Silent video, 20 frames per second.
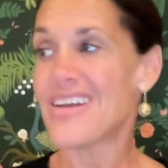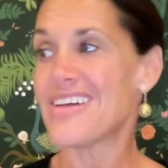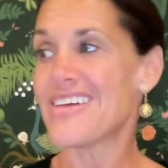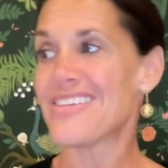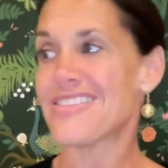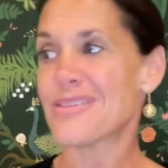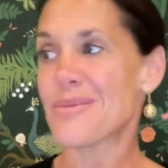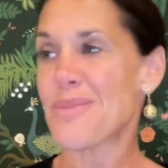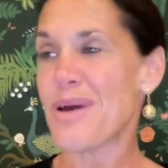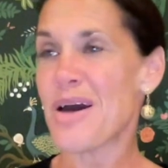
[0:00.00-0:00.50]

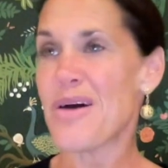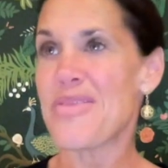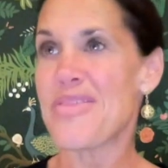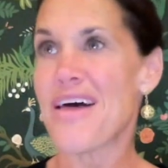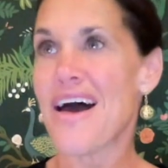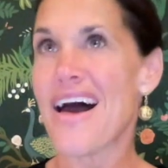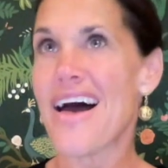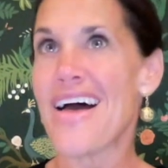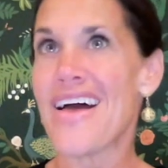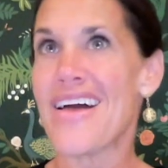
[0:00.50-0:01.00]
somehow
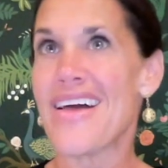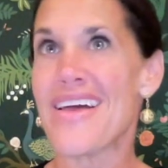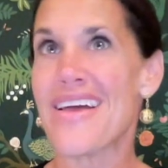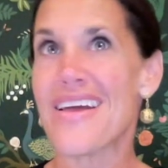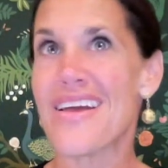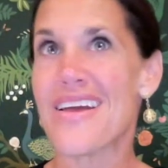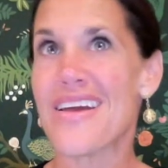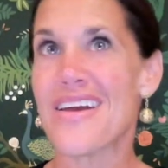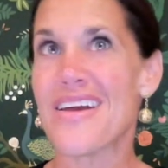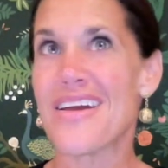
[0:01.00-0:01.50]
that
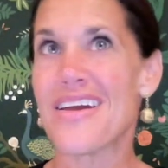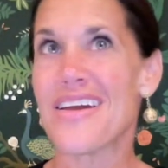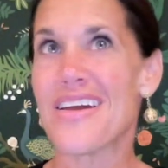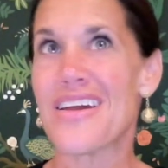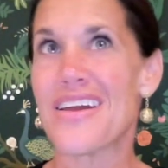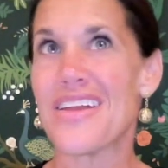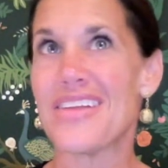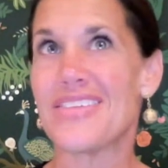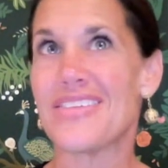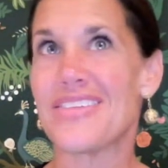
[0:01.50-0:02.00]

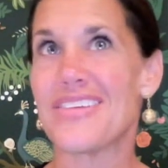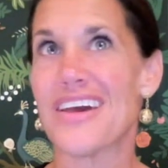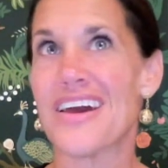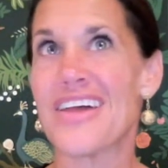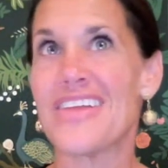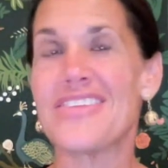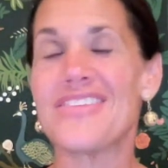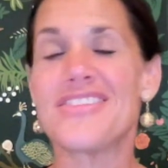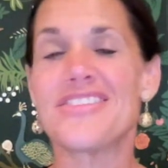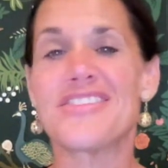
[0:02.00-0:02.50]
it
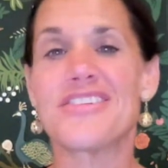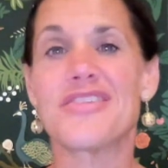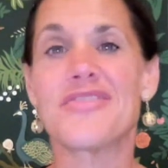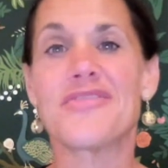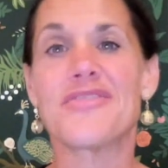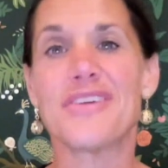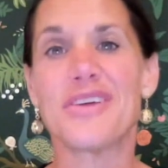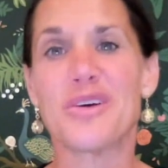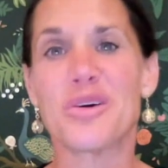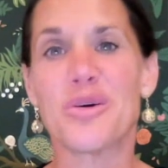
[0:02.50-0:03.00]
tends to
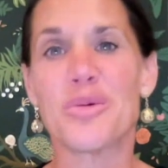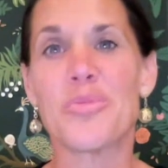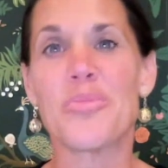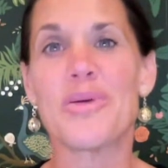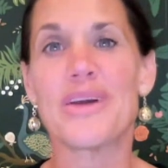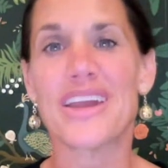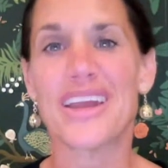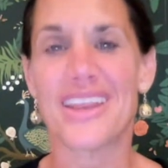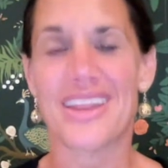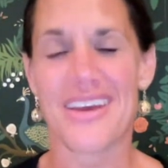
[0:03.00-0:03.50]
feel
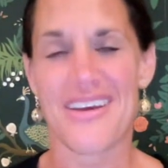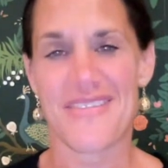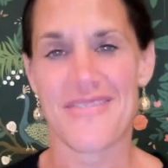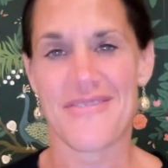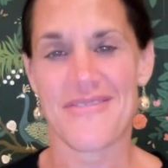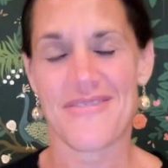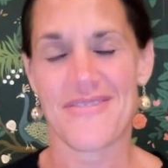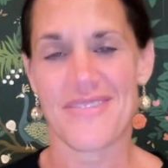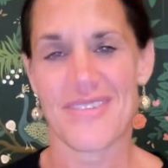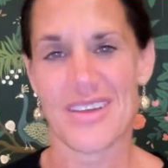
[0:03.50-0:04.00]
big
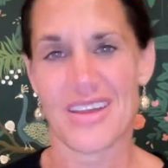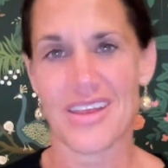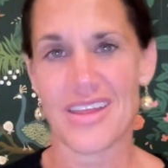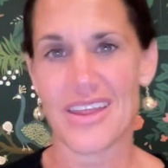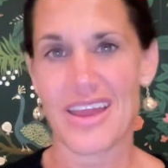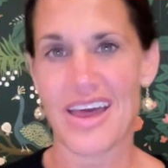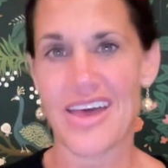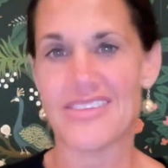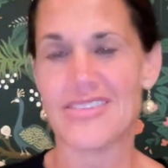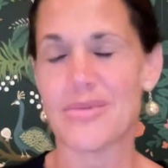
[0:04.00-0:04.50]
enough. It
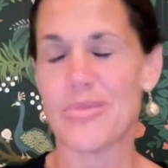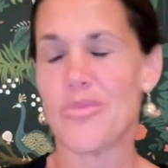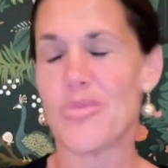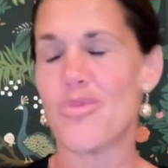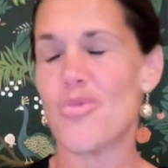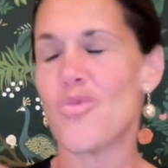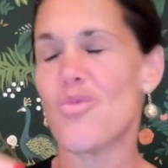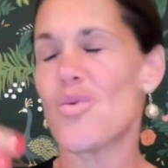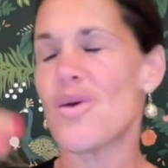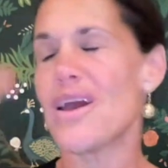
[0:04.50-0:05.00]
has a
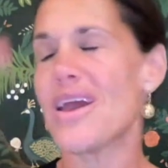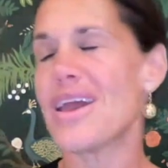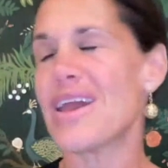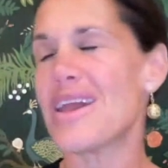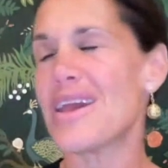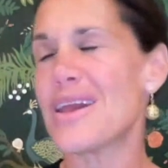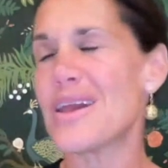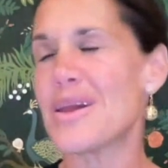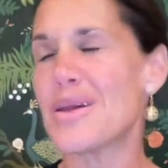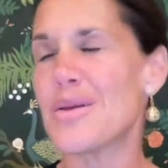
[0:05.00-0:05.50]

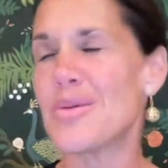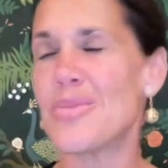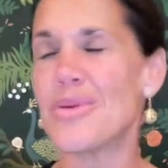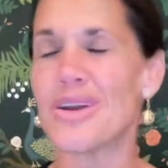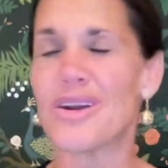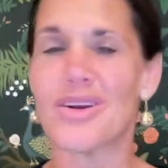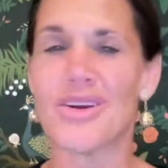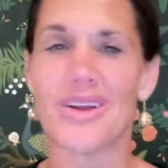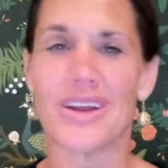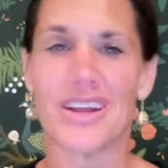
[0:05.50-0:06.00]
way
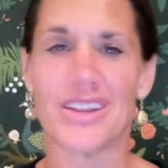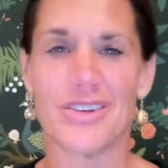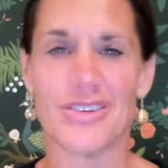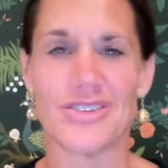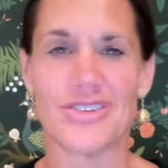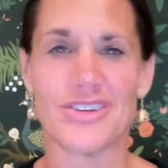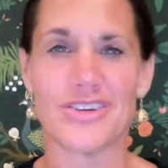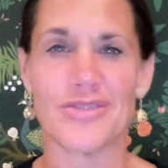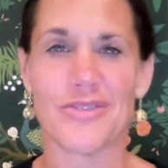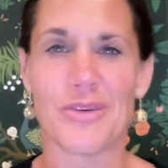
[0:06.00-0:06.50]
bigger
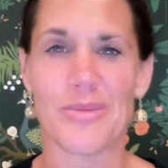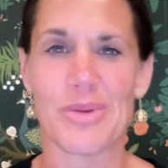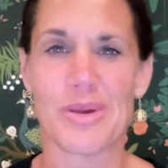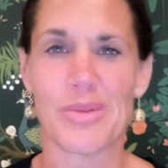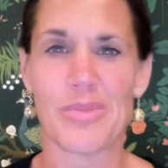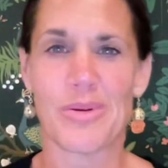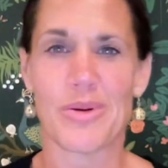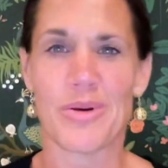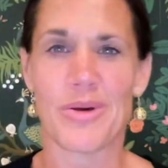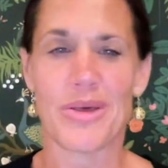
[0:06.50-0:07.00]
energy for
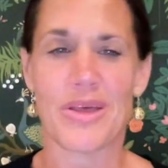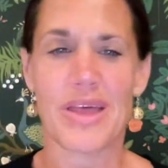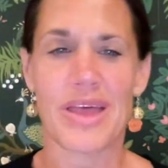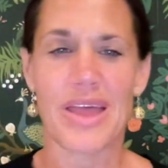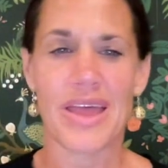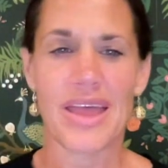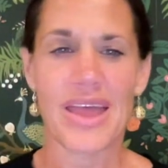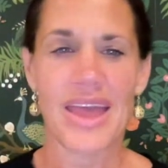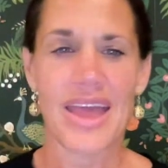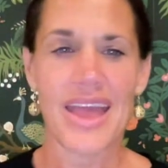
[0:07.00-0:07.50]
people.
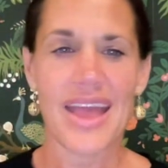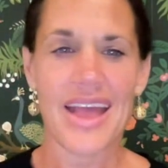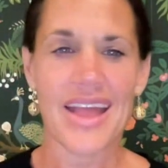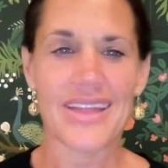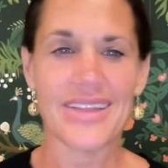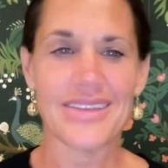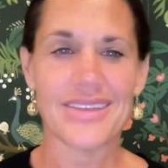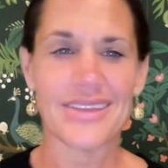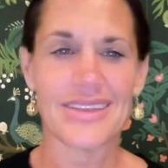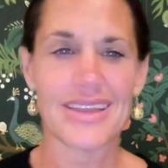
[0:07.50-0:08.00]

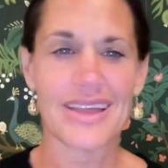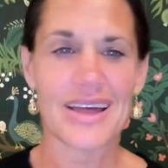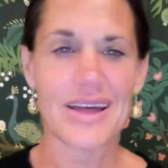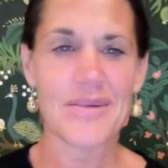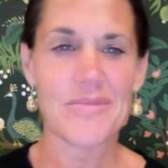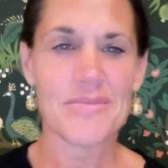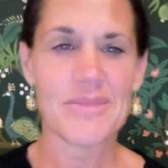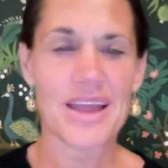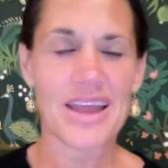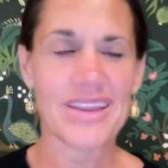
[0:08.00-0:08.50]
And
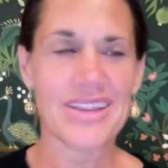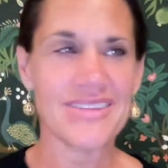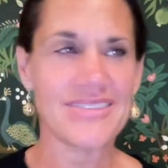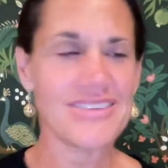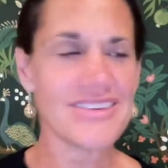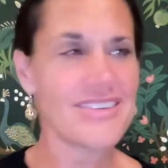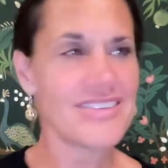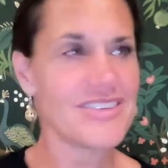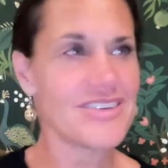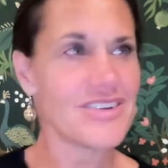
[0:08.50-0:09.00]
it's
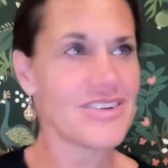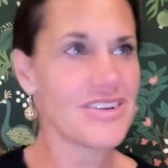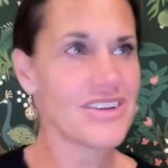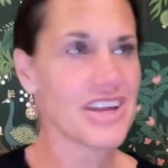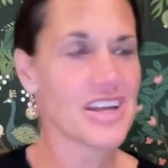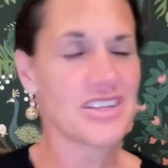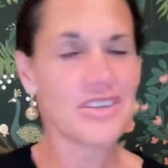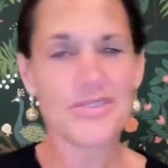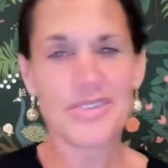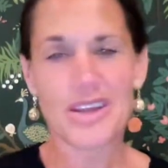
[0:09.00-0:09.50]
easier to
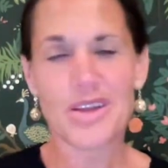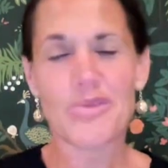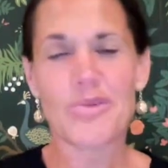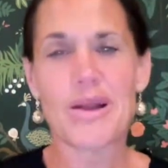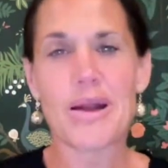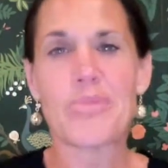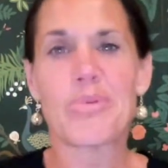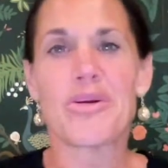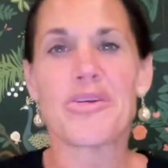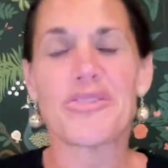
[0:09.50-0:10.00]
kind of like
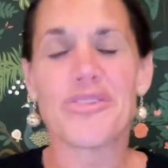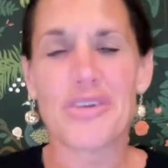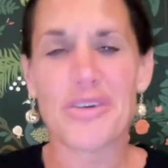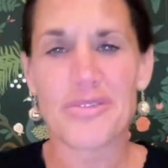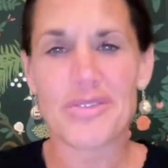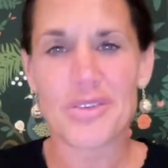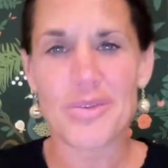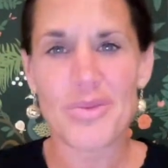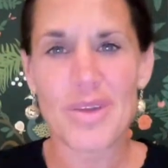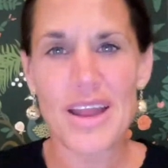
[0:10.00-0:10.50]
wrap
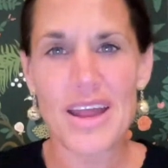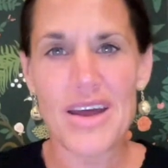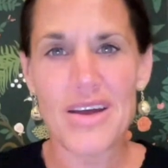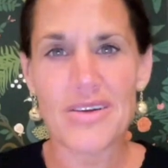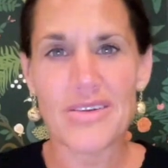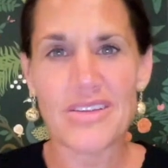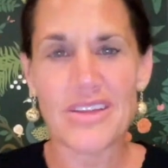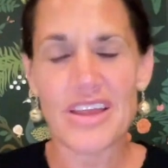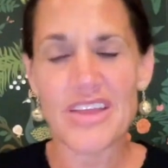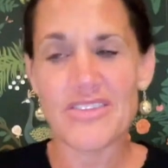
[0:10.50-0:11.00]
ourselves
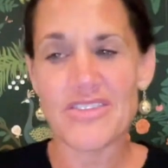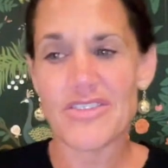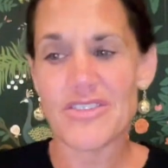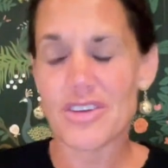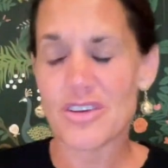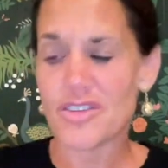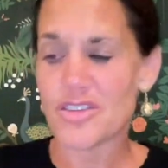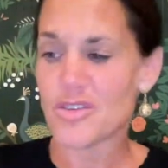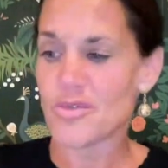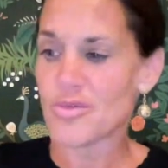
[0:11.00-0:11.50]
around and
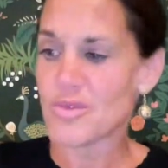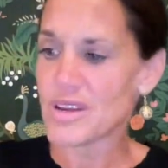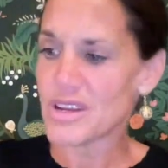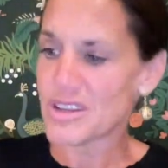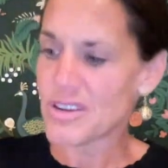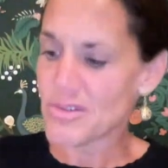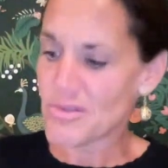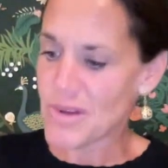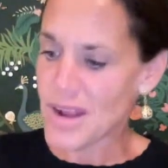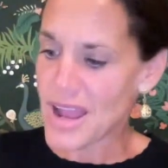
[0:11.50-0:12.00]
start to
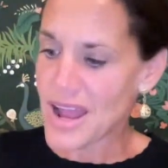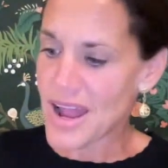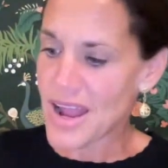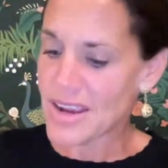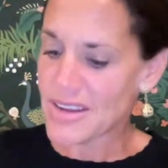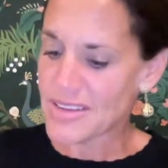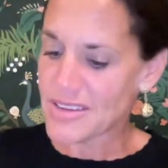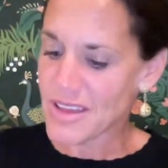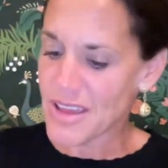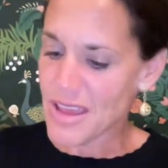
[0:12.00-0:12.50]

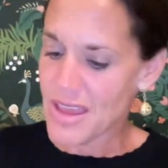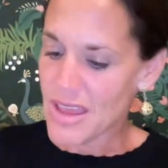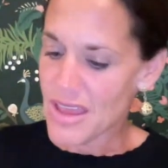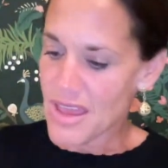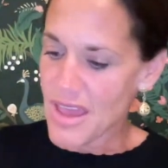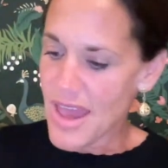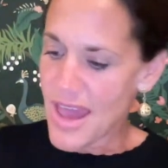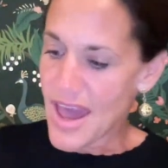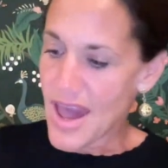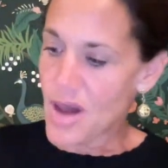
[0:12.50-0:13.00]
redirect
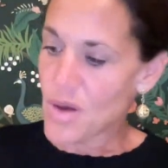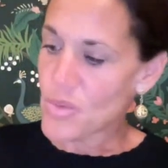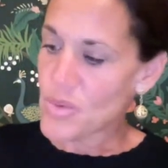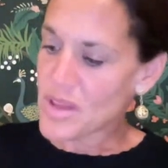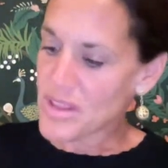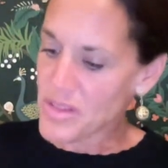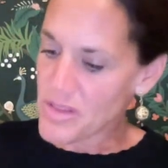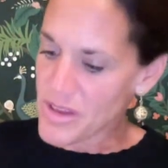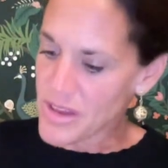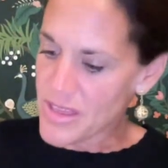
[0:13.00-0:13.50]
how we
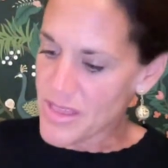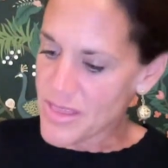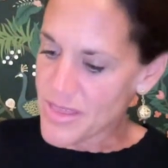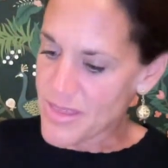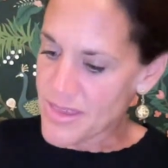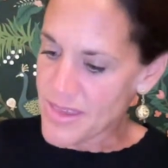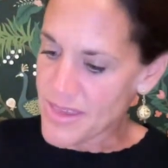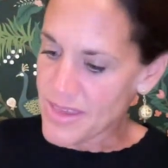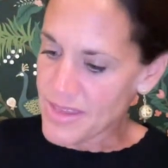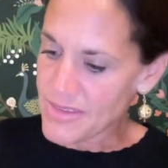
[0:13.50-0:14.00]
look at
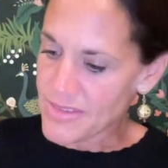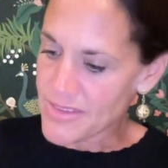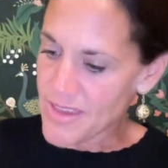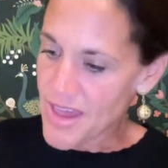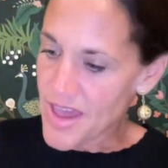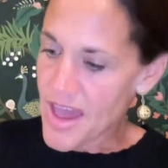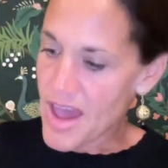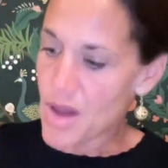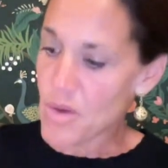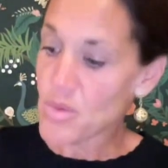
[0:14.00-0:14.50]
things,
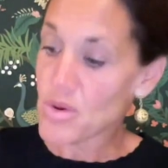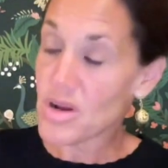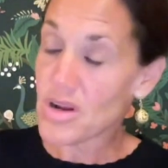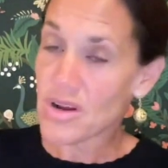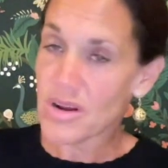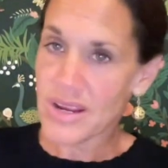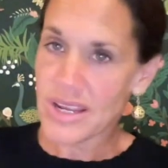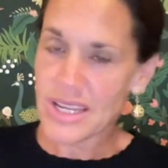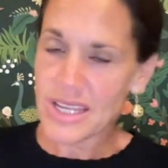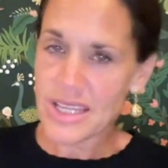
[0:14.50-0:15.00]
how we're
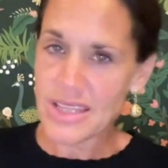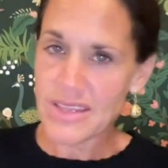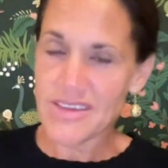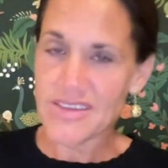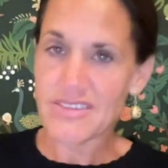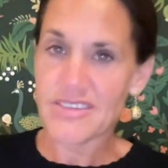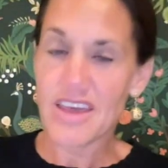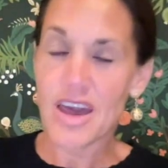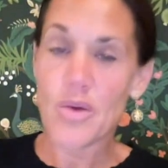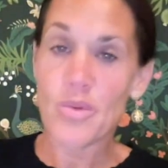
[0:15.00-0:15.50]
creating
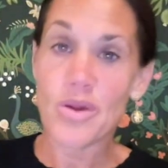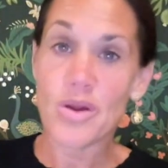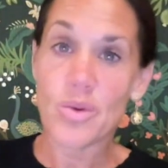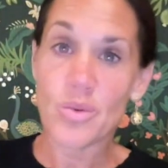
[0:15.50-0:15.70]
things, how we